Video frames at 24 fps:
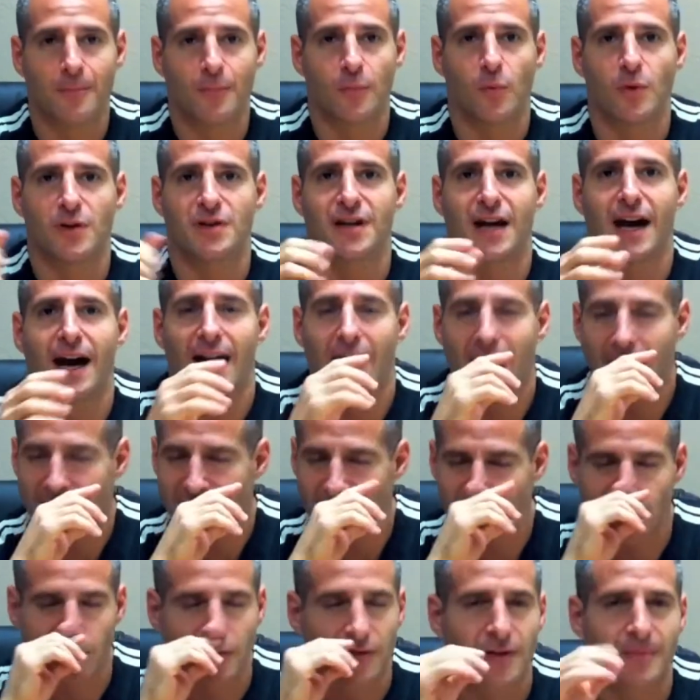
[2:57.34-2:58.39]
which I
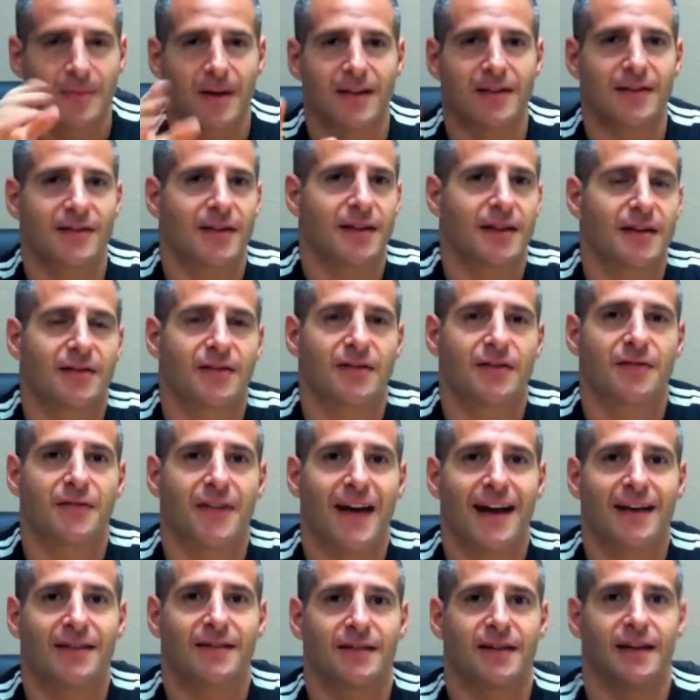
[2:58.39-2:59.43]
just learned about this, I think this is
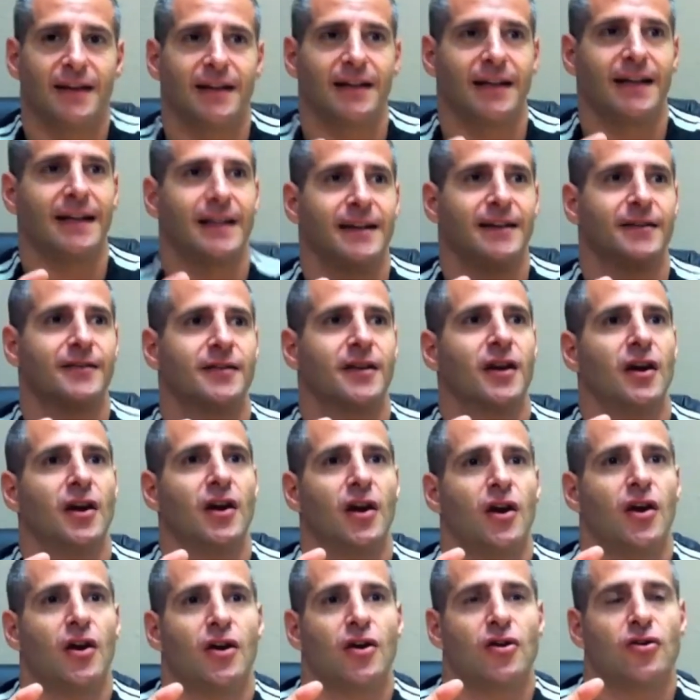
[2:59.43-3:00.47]
fascinating, is
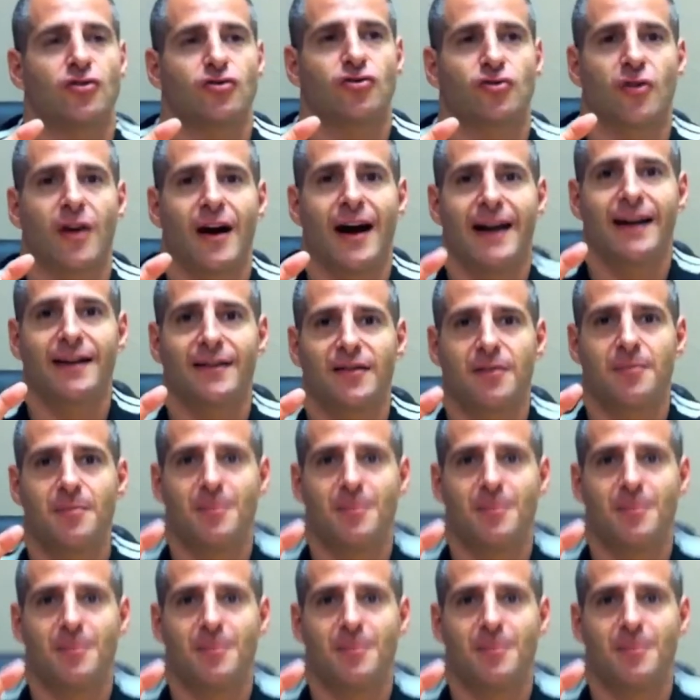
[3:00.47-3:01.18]
try to